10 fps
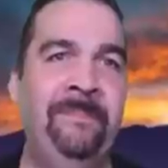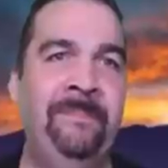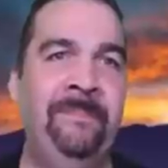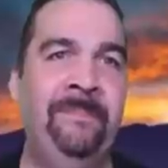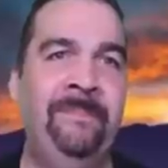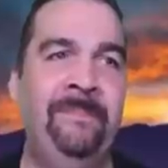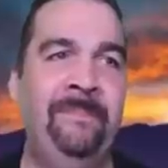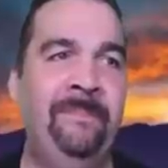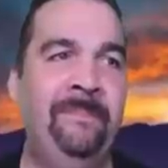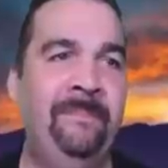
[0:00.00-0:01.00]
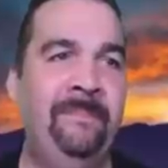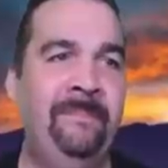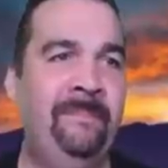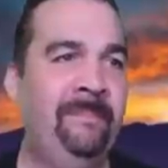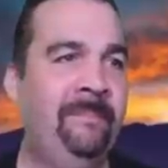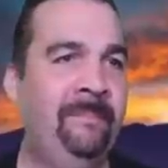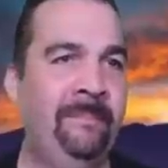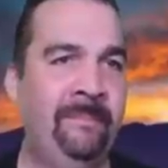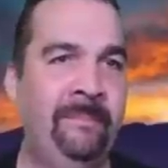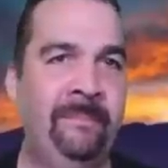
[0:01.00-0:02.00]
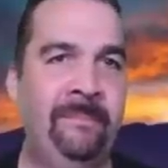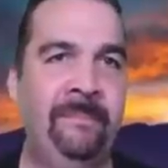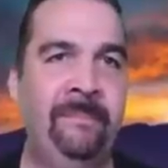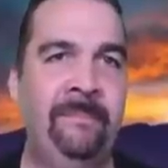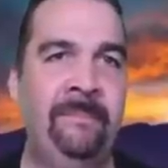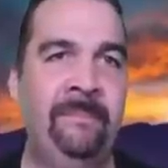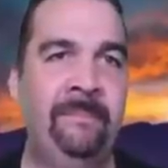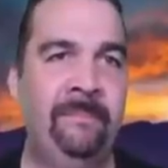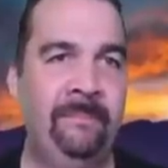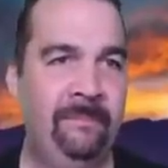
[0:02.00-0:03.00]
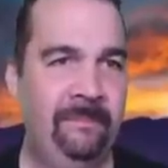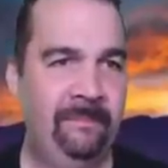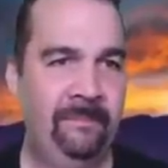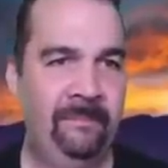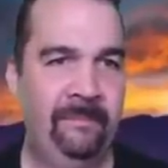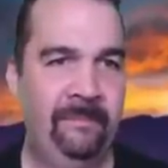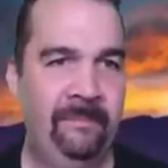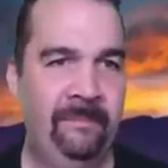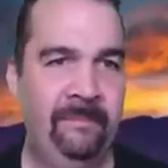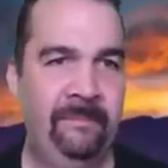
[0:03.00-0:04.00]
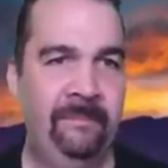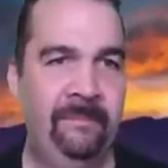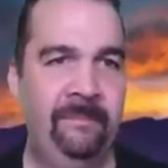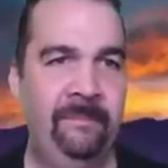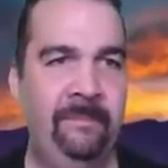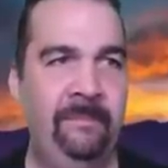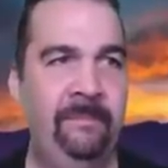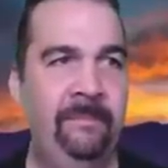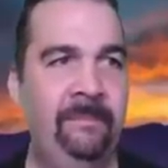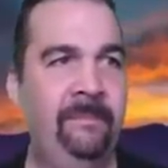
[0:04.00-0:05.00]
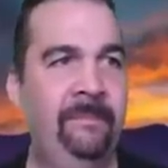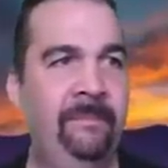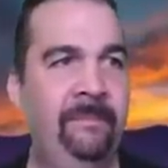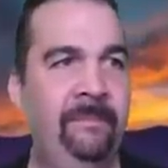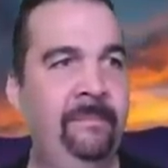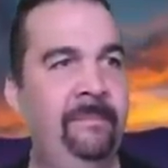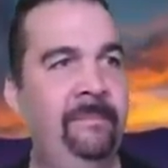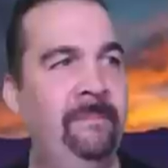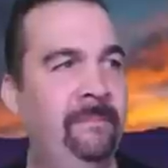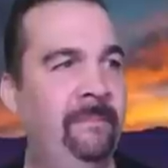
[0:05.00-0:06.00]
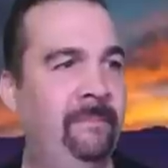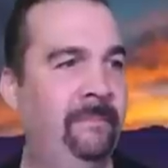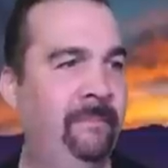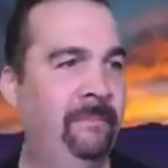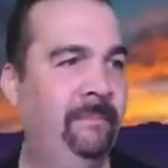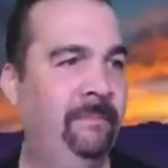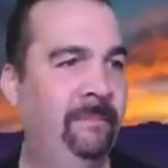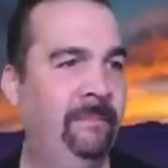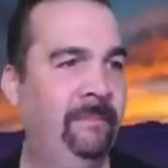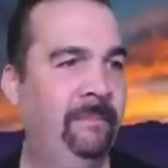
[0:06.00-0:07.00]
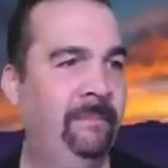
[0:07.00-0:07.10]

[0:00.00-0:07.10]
No words are spoken by the person on screen.